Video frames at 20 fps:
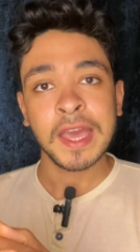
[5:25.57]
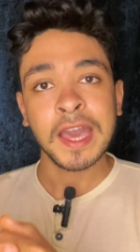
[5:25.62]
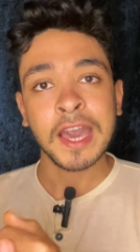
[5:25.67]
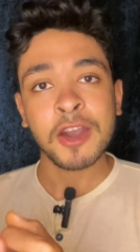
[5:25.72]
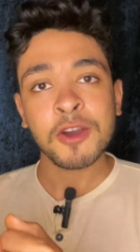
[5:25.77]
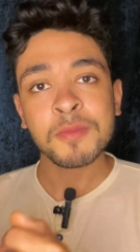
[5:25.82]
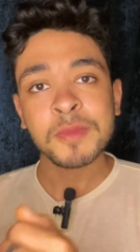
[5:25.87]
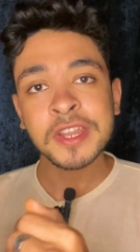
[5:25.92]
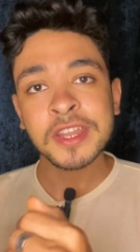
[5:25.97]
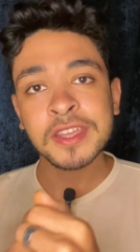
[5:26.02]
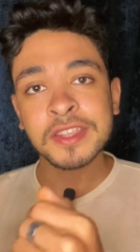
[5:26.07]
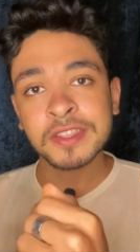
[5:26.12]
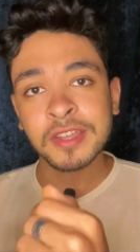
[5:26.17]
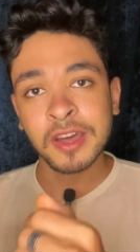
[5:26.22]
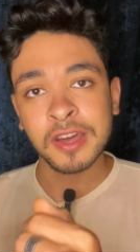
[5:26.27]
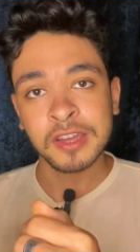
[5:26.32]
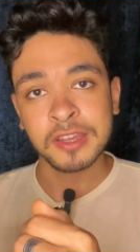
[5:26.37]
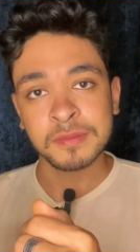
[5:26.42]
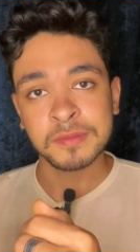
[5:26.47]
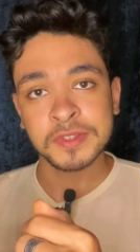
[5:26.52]
How many
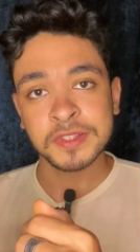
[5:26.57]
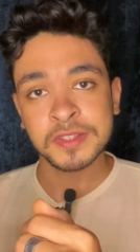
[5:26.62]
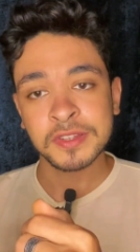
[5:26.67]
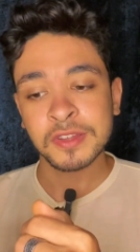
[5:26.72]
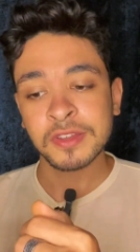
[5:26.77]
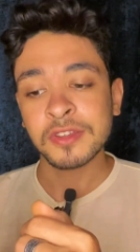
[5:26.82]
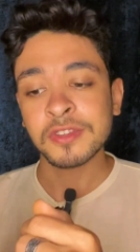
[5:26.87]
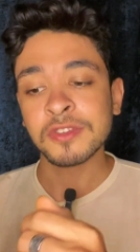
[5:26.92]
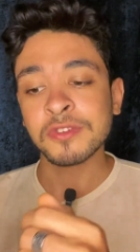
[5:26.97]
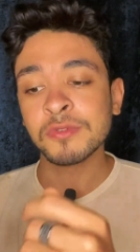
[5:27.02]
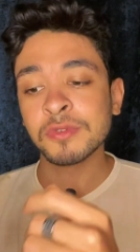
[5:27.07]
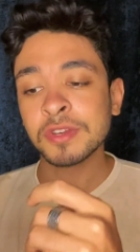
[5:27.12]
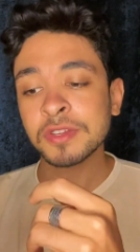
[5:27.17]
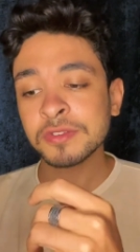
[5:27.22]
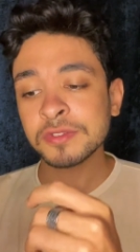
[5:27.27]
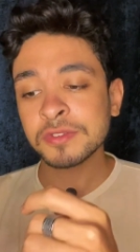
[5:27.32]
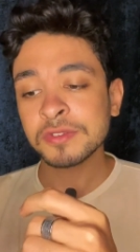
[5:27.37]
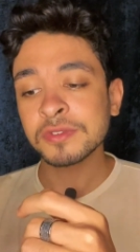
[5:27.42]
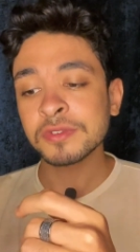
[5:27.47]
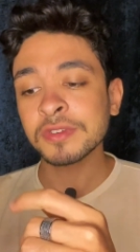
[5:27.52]
times you
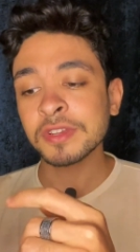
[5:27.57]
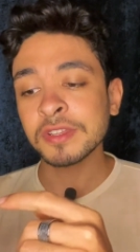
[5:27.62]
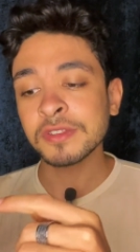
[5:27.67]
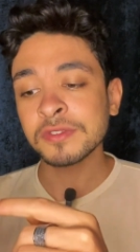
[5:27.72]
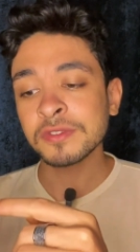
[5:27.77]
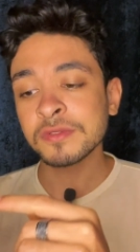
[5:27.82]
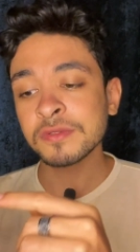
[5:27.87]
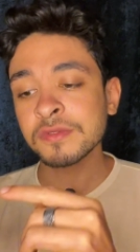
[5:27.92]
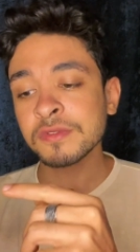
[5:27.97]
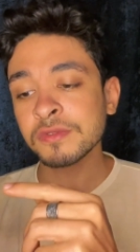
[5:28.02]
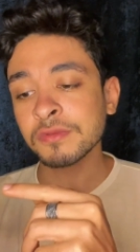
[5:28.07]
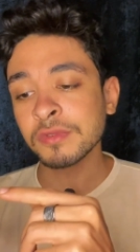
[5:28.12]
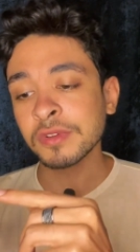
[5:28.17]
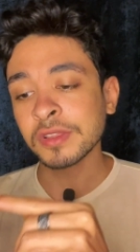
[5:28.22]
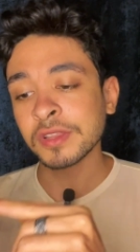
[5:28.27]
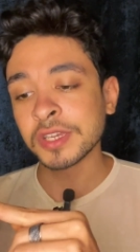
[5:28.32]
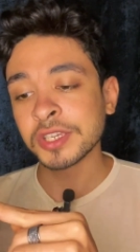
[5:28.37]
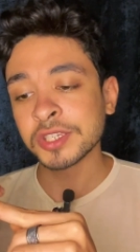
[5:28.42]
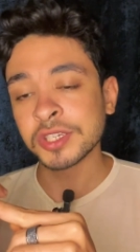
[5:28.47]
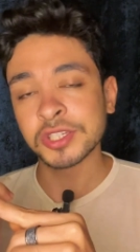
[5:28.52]
enter into the
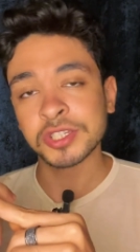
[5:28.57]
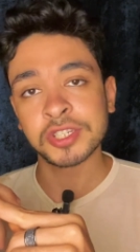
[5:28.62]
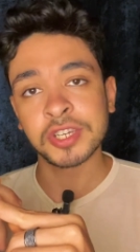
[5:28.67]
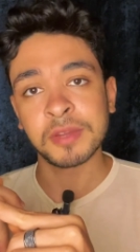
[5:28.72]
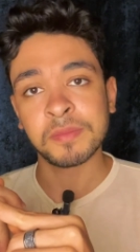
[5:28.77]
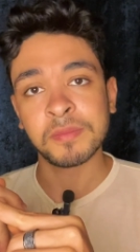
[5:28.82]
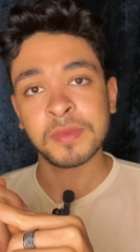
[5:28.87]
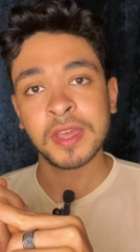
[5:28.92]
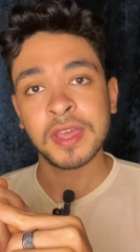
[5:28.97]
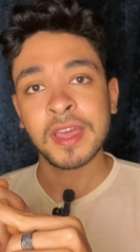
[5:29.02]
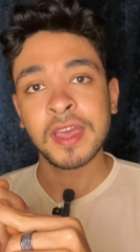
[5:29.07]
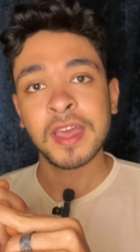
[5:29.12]
relationship